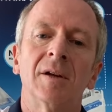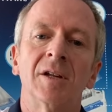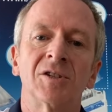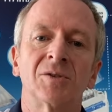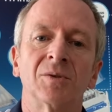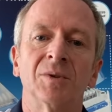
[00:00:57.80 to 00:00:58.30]

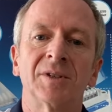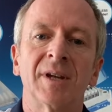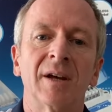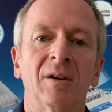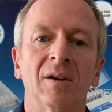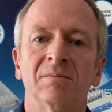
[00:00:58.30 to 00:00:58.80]
install the
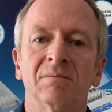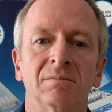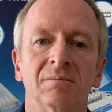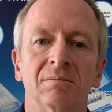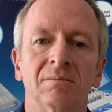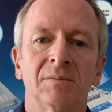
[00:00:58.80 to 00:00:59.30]
downlight.
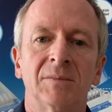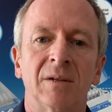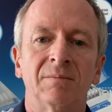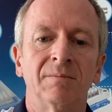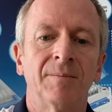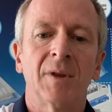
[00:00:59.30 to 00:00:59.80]

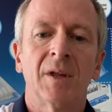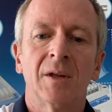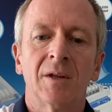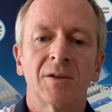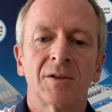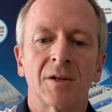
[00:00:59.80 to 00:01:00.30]
Done.
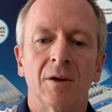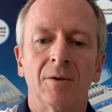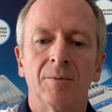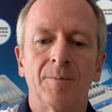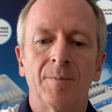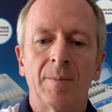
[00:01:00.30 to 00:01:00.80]
So
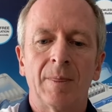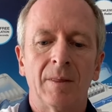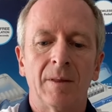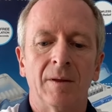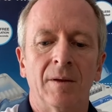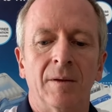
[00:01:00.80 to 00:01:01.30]

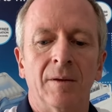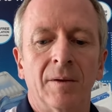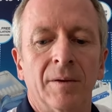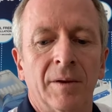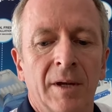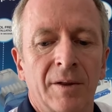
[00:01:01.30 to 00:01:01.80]

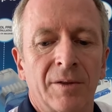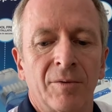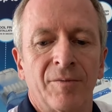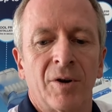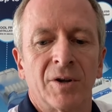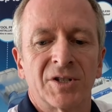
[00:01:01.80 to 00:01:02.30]
the other
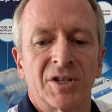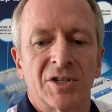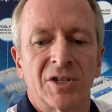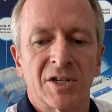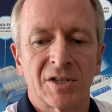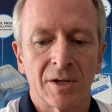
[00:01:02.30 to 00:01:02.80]
advantage
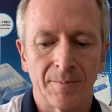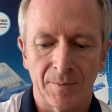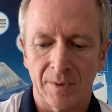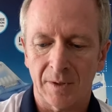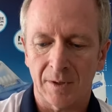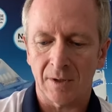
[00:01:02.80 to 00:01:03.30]
is that
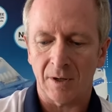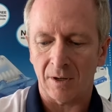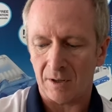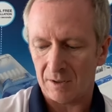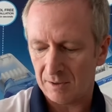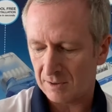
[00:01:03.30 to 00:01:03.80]
our